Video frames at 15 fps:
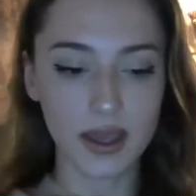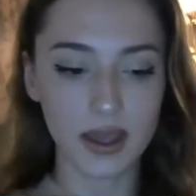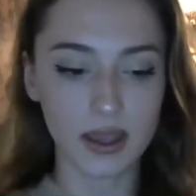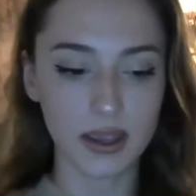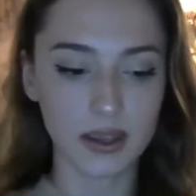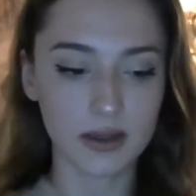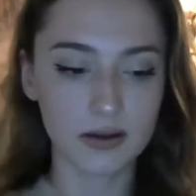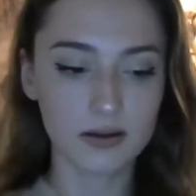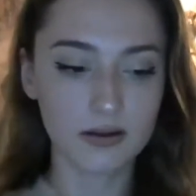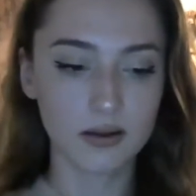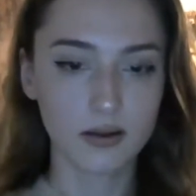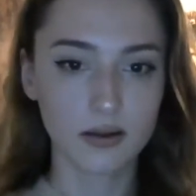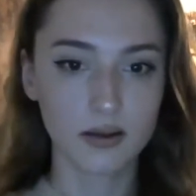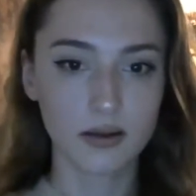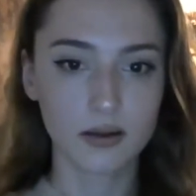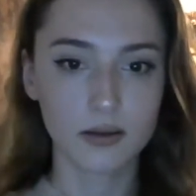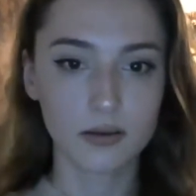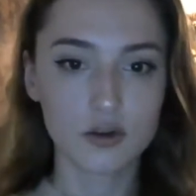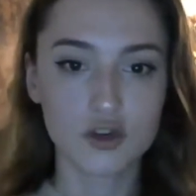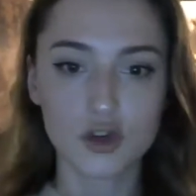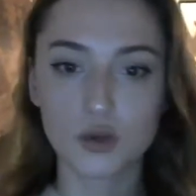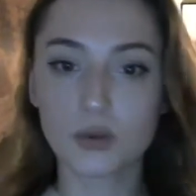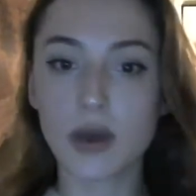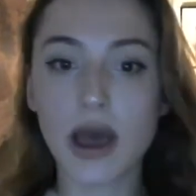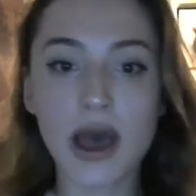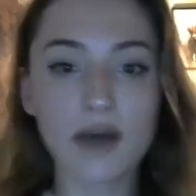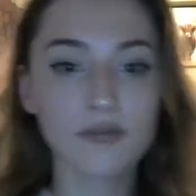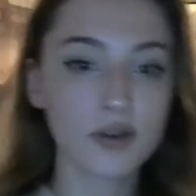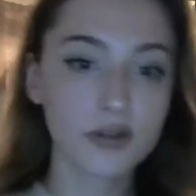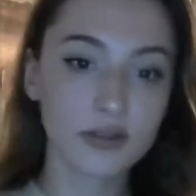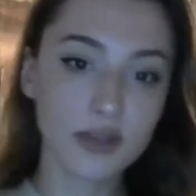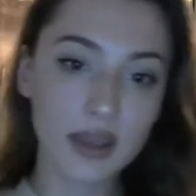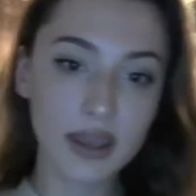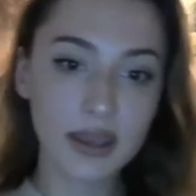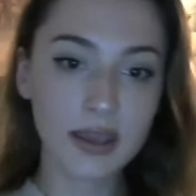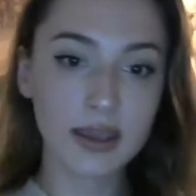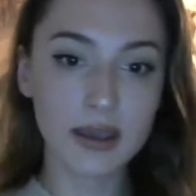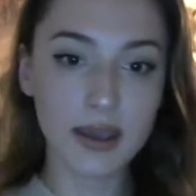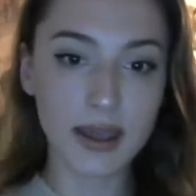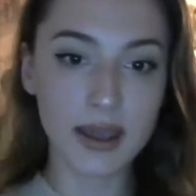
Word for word: and do everything.